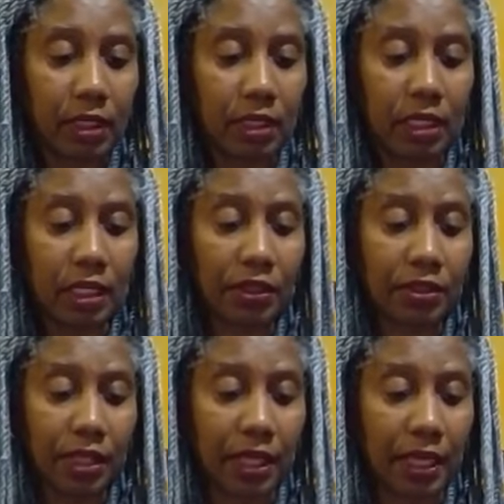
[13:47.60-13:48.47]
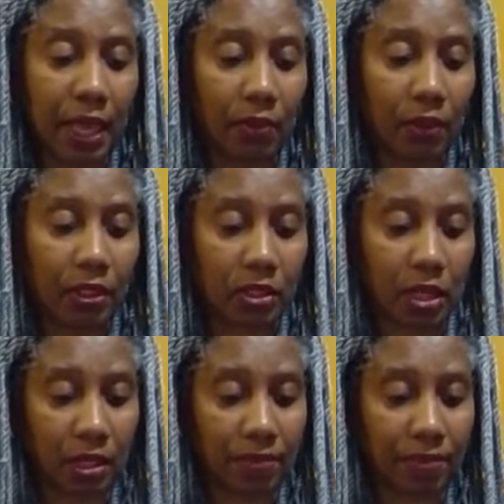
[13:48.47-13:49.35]
The other thing I want to
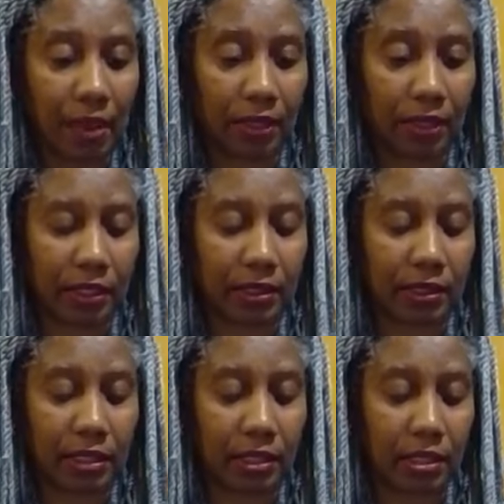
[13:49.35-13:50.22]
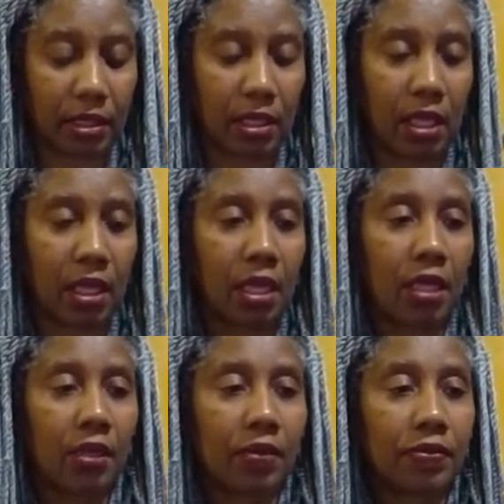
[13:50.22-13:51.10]
talk about is this.
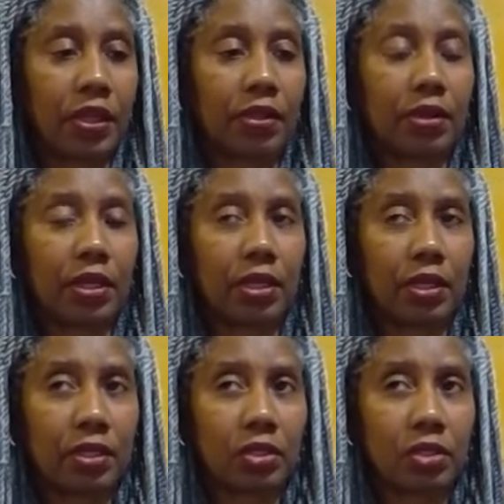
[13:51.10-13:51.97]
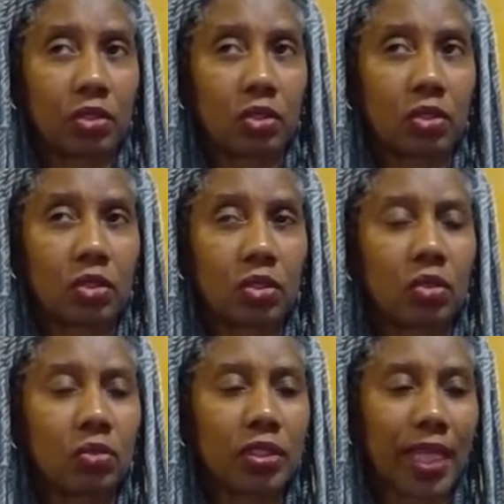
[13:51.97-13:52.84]
There is
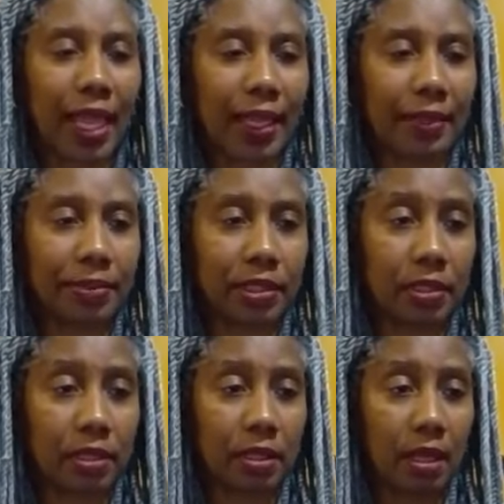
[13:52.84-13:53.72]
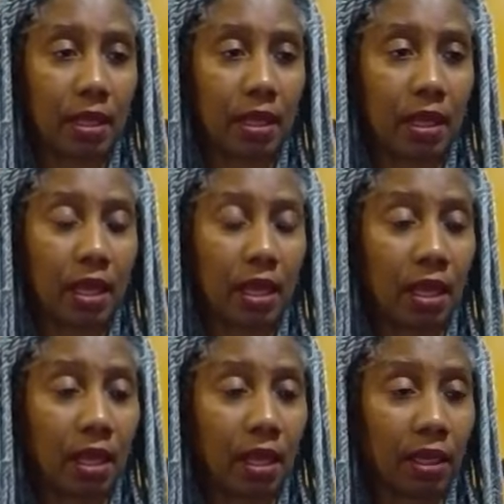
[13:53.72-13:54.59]
two types
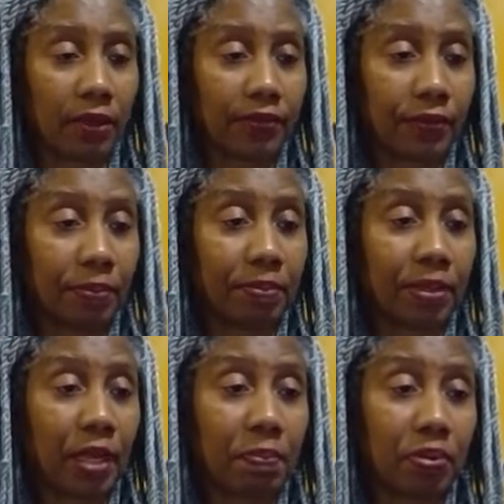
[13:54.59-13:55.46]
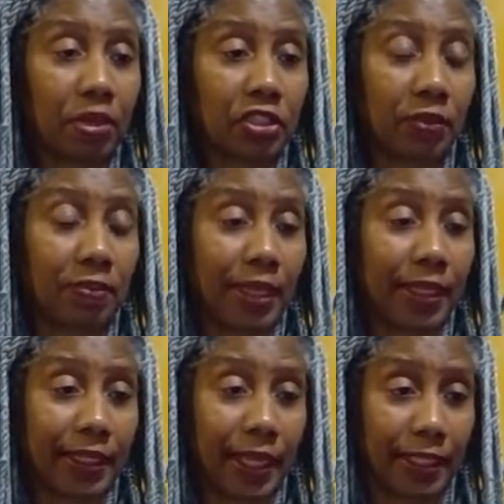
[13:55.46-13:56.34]
of blood pressure
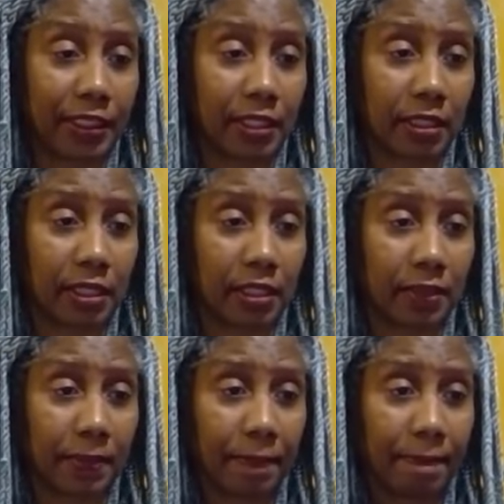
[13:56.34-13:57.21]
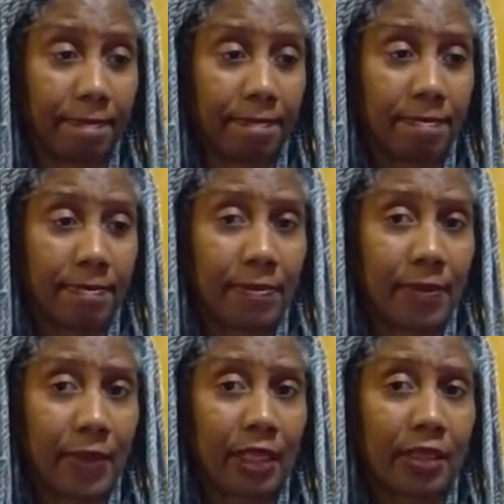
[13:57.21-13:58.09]
medications
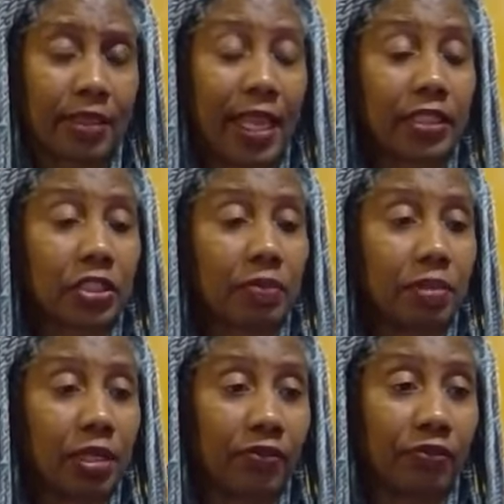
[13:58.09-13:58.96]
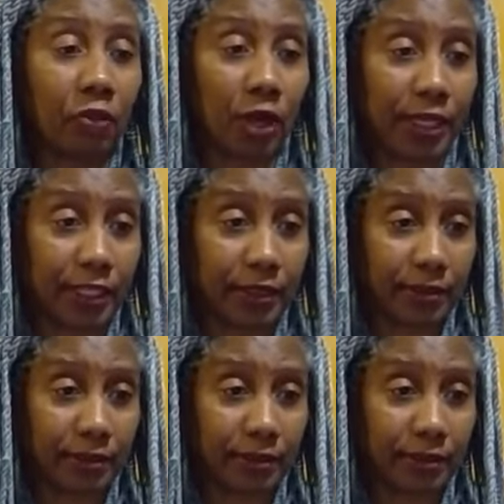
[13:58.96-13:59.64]
that should be avoided.